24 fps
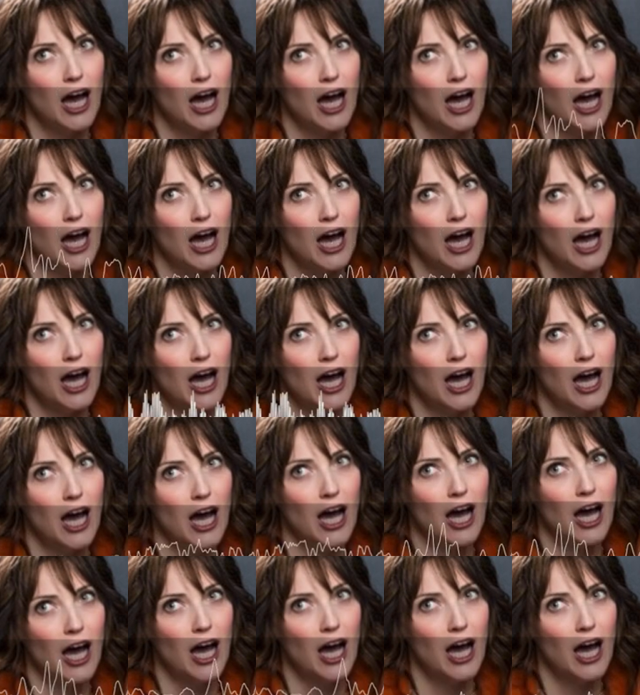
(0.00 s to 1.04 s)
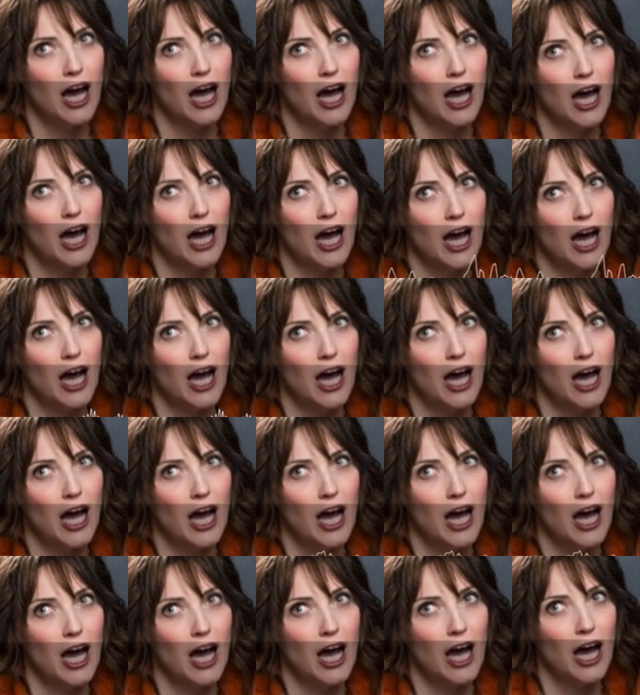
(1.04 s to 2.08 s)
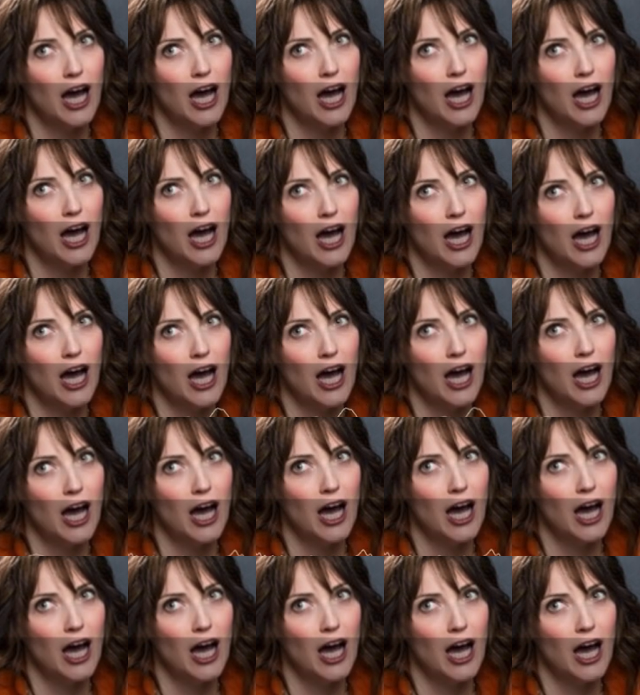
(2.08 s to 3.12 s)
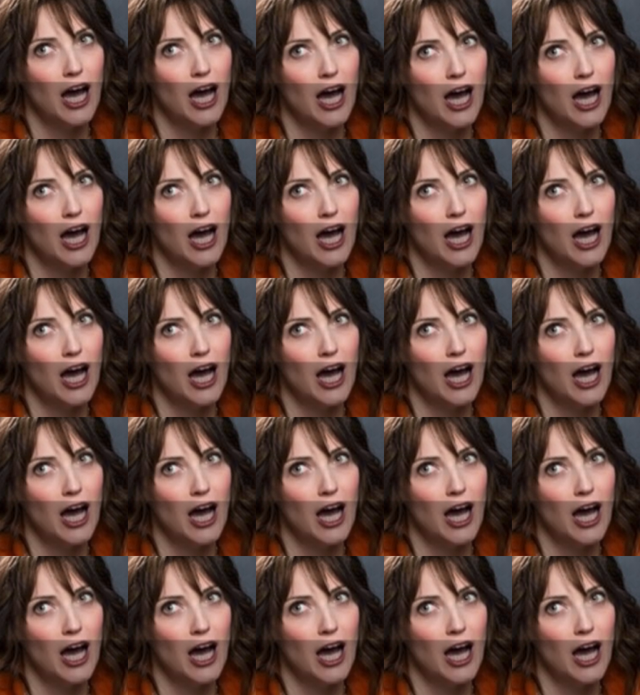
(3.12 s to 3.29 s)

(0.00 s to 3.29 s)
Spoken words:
But he doesn't have like a fresh-faced, youthful look.